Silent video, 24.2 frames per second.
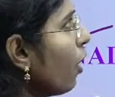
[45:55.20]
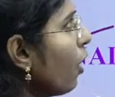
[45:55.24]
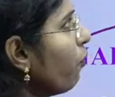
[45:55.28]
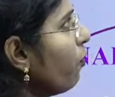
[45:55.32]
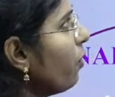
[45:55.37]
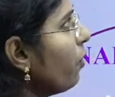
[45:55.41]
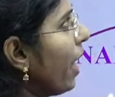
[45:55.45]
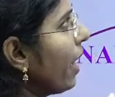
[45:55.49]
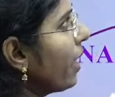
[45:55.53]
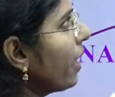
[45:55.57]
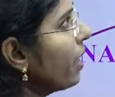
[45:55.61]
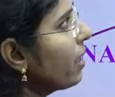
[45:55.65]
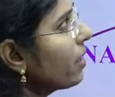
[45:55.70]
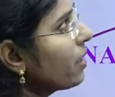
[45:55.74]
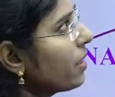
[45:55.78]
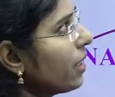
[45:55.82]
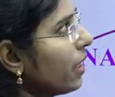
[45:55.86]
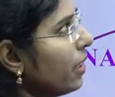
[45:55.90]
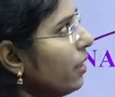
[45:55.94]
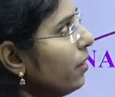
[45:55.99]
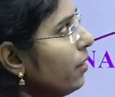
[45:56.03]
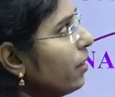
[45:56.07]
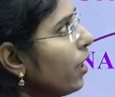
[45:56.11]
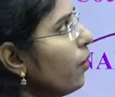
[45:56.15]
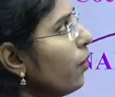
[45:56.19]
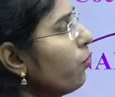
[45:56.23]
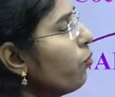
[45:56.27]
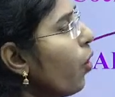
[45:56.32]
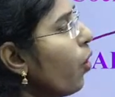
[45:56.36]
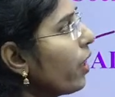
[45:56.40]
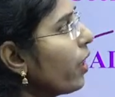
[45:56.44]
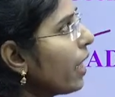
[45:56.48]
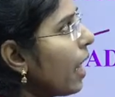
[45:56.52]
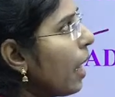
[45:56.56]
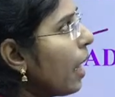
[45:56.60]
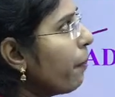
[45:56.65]
of niacin, then what
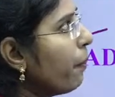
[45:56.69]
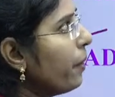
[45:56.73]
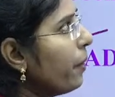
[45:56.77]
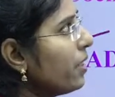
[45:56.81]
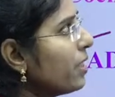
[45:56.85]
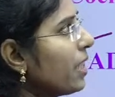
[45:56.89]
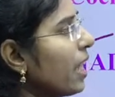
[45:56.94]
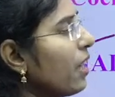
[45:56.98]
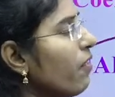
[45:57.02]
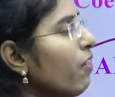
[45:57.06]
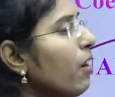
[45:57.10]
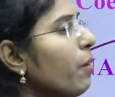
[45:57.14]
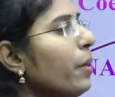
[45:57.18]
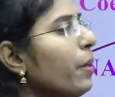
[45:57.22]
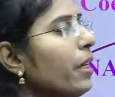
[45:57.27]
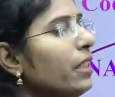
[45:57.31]
happens? There will be a